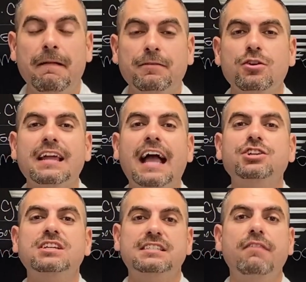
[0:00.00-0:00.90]
You can
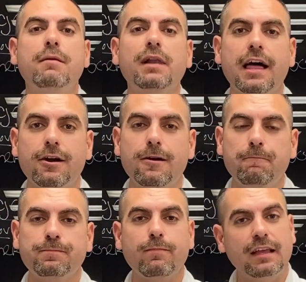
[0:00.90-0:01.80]
actually send them a letter,
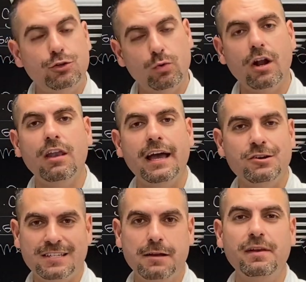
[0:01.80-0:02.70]
do it online or
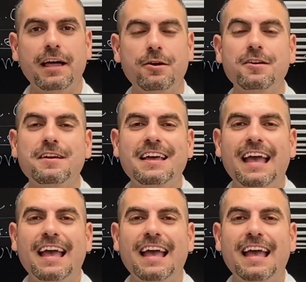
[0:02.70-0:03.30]
send them a letter,